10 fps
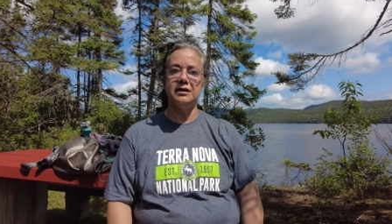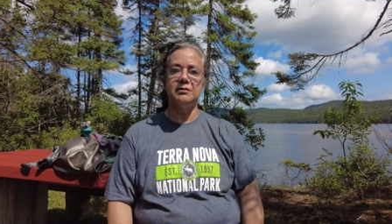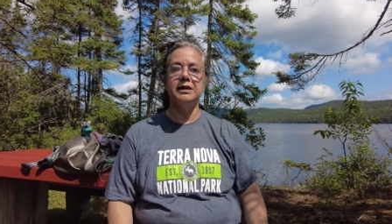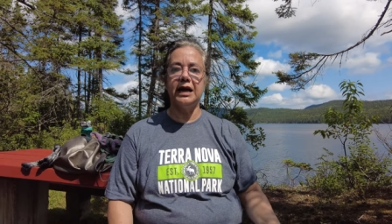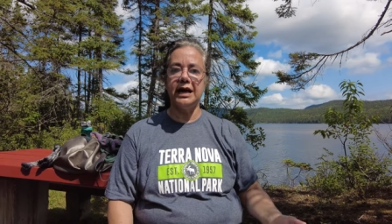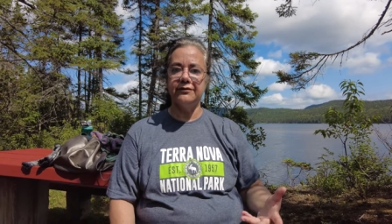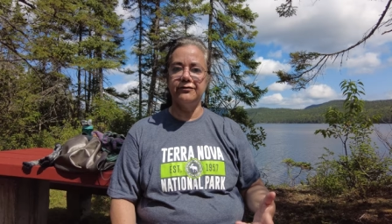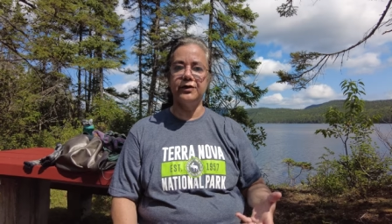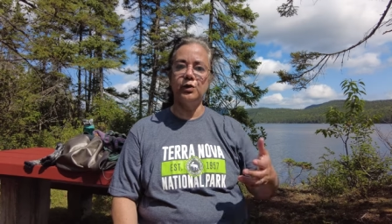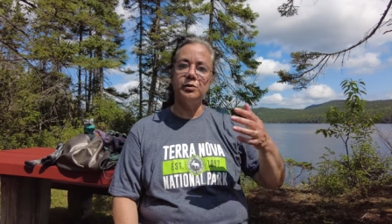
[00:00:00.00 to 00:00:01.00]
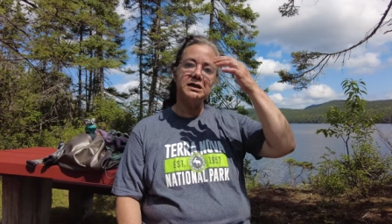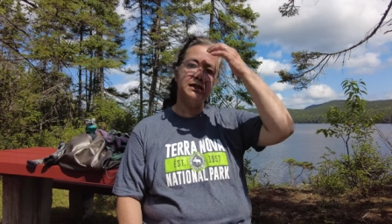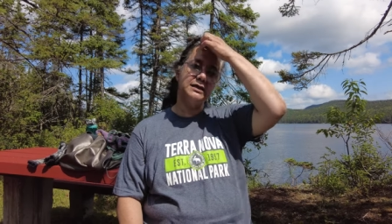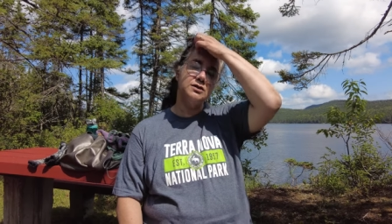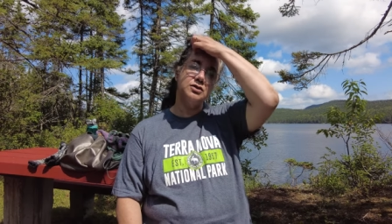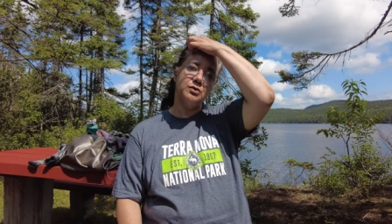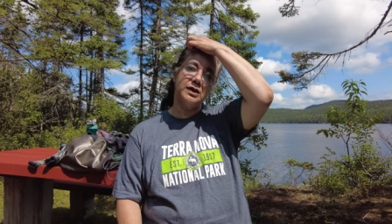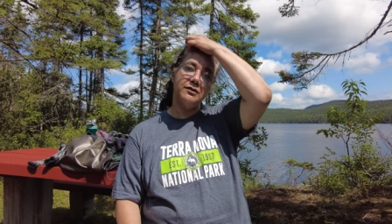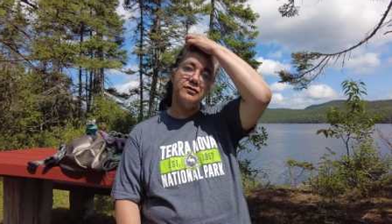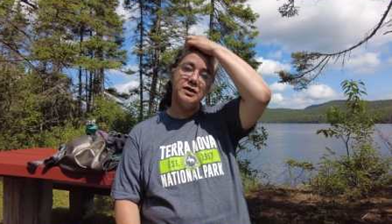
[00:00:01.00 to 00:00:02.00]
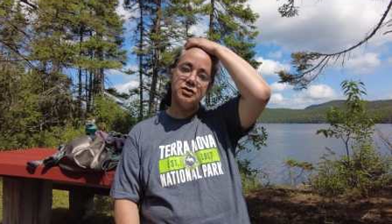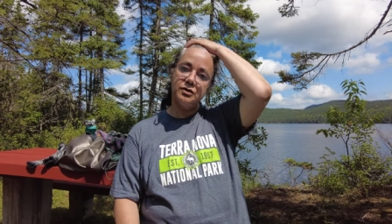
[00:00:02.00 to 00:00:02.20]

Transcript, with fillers: Mihaly filmed and he's doing a video